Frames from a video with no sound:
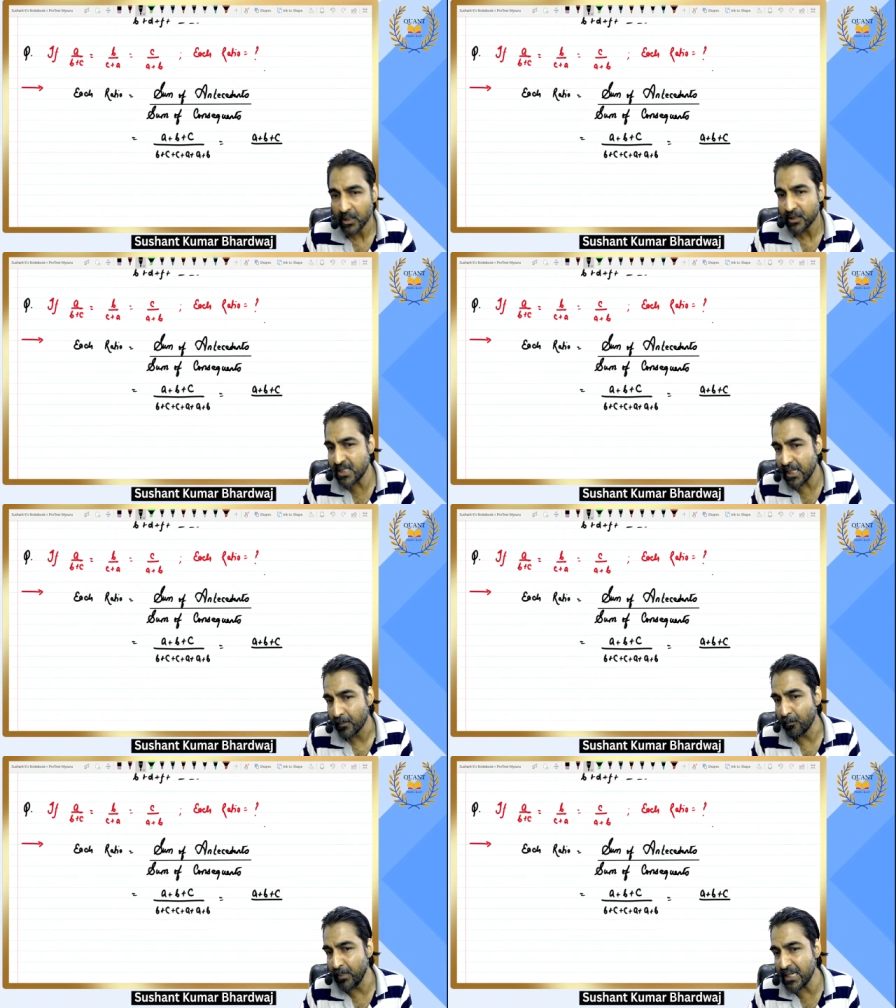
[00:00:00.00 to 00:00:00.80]
C,
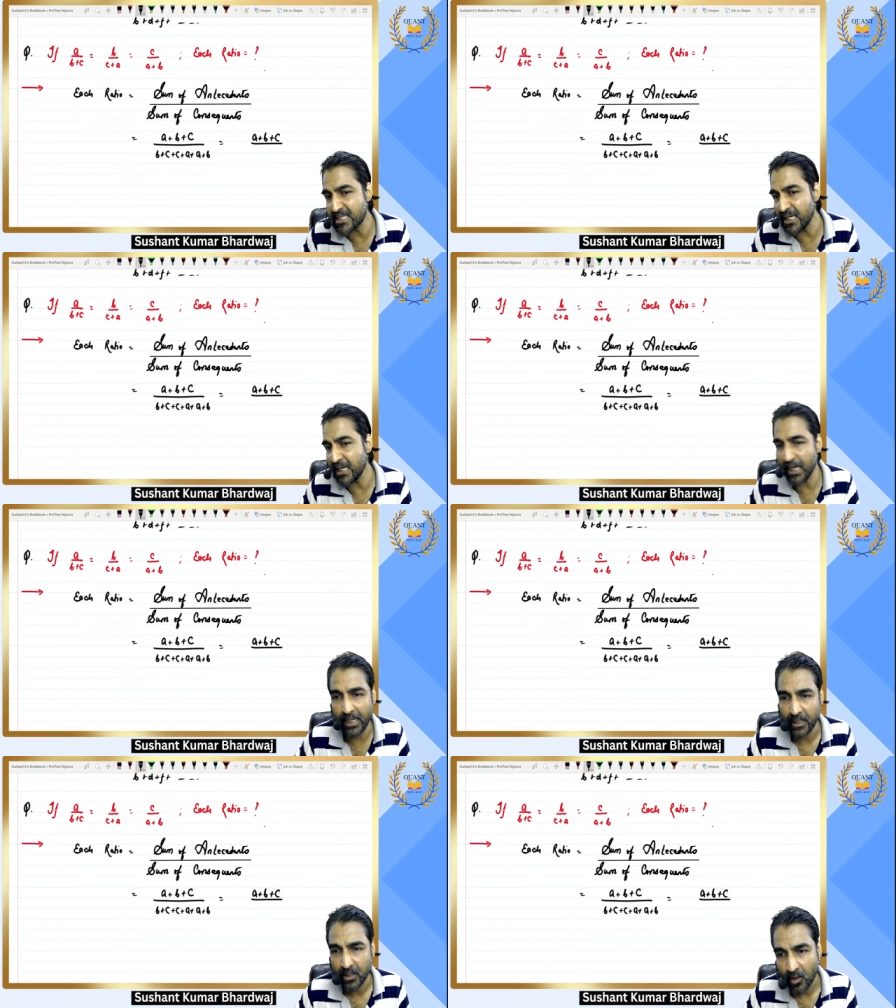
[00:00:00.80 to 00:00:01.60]
B, C, A.
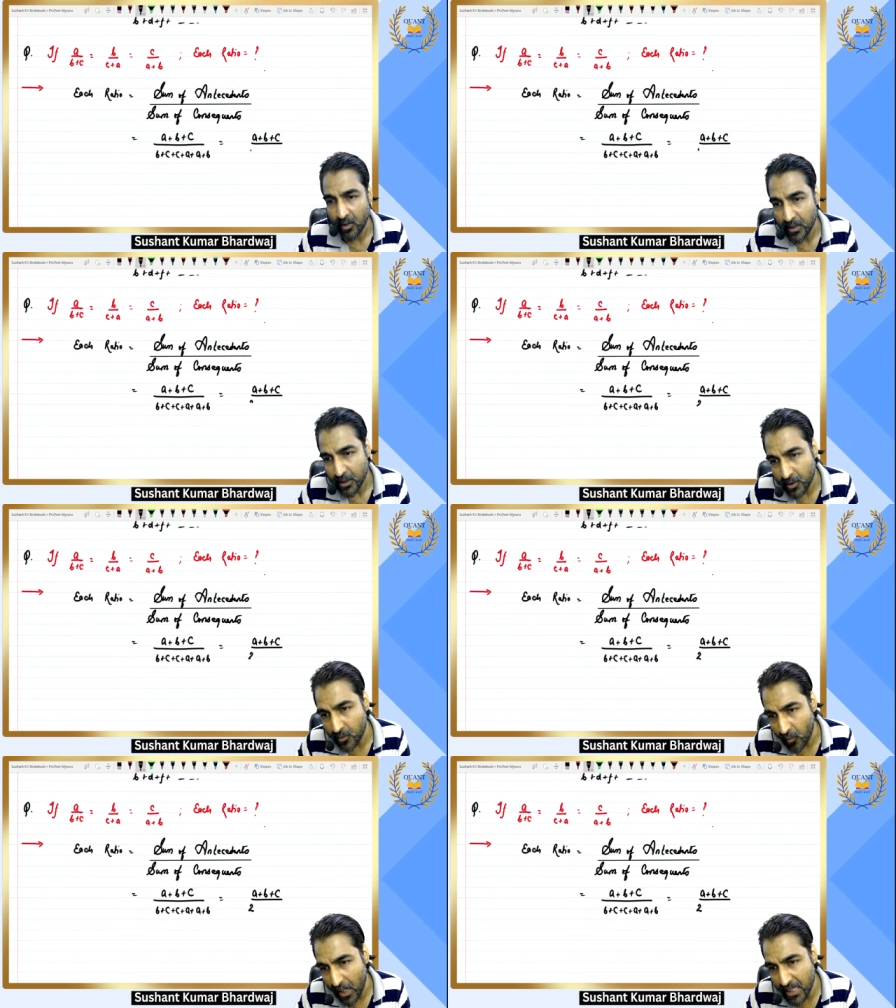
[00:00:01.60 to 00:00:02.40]

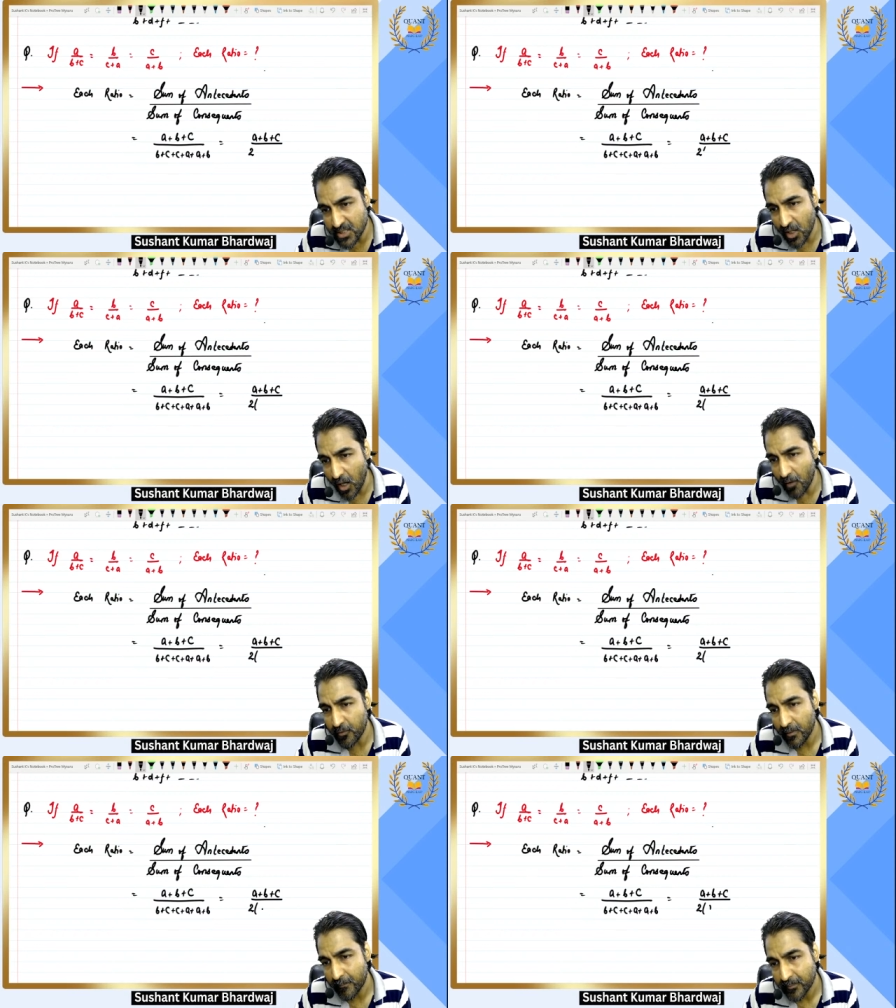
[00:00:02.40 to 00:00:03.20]
Twice of
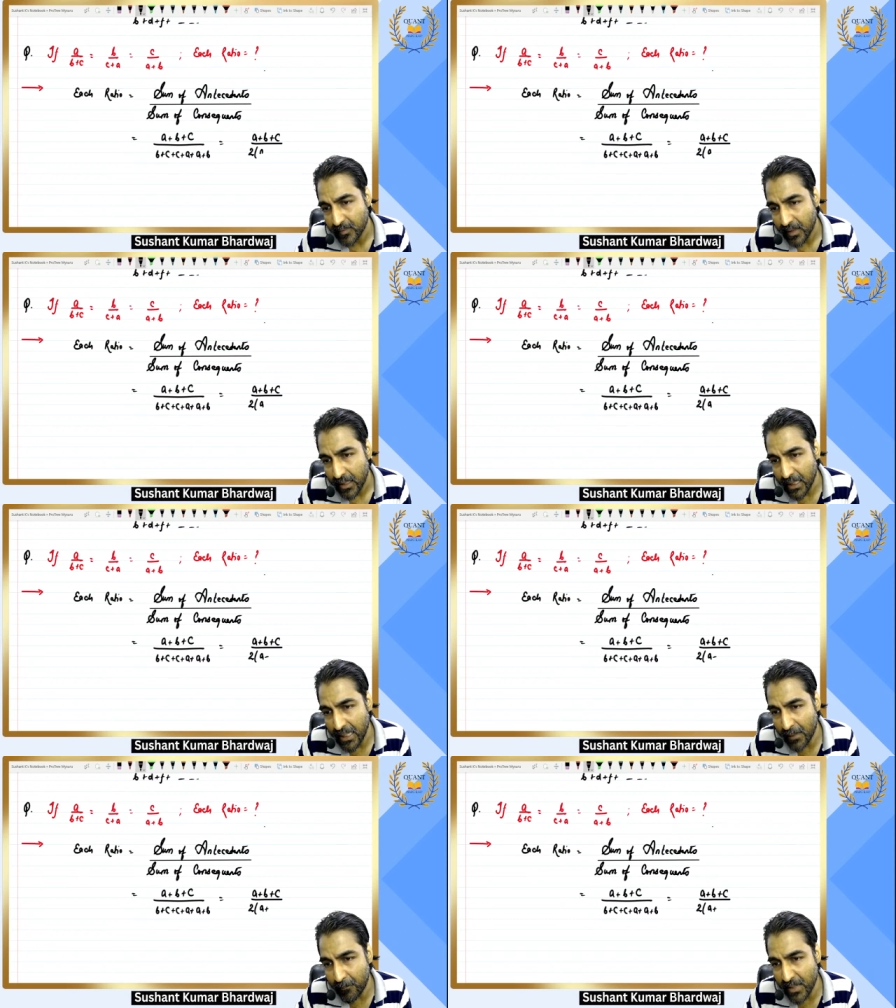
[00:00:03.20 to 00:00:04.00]

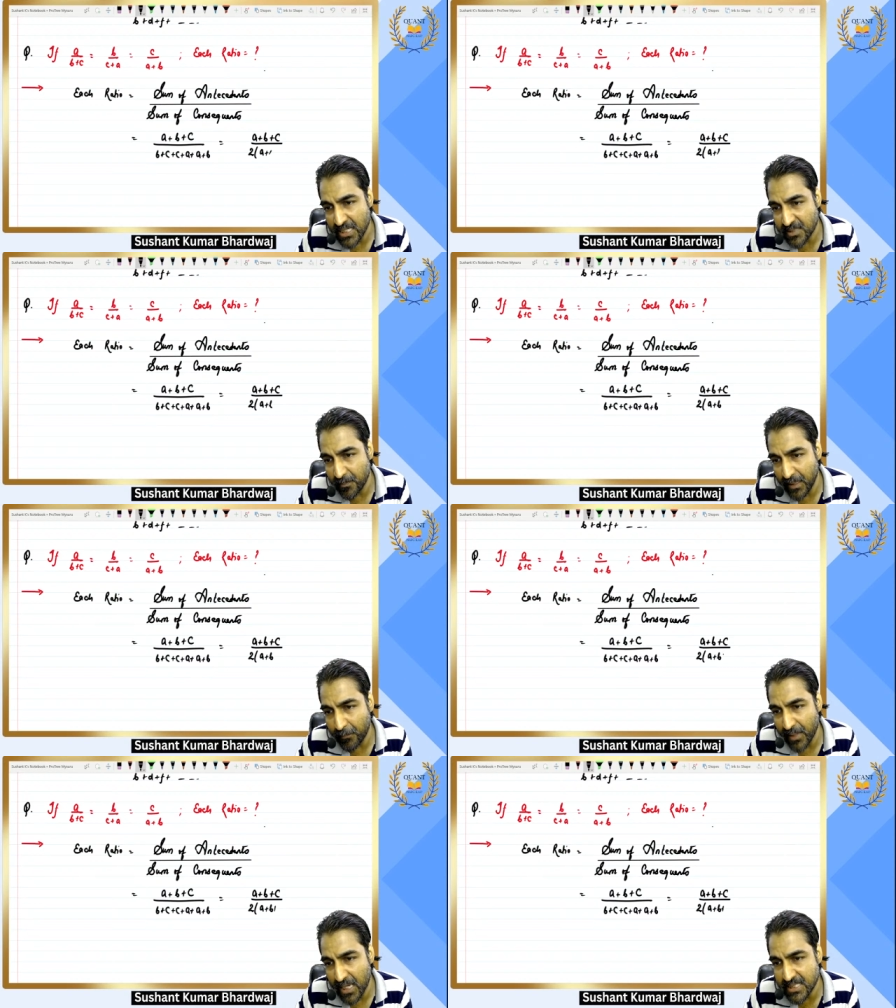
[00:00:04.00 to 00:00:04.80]
A plus B
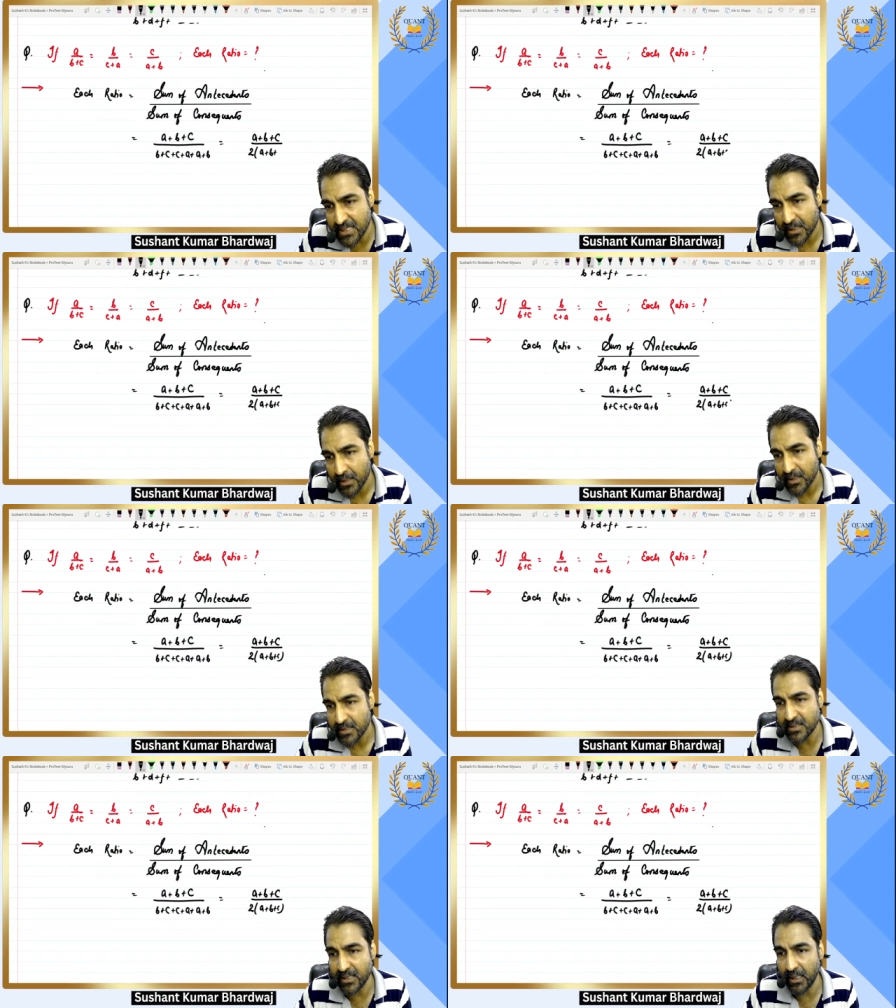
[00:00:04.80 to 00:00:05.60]
plus
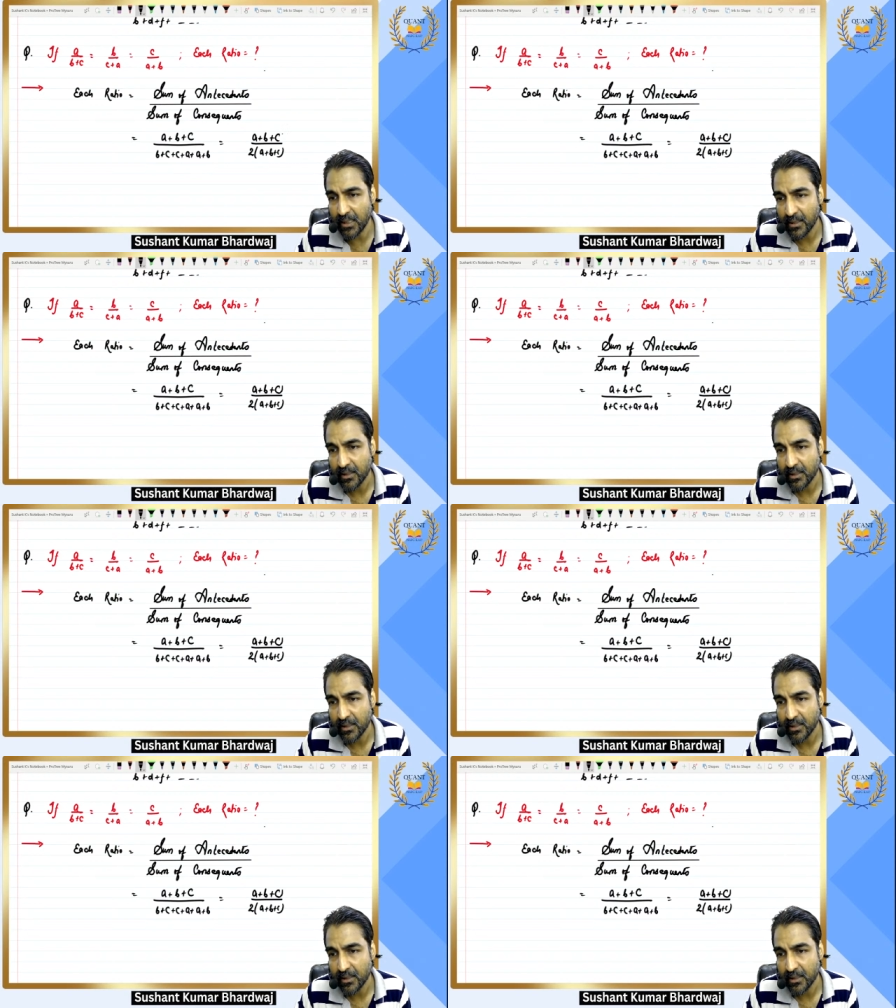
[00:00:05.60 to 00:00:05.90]
C.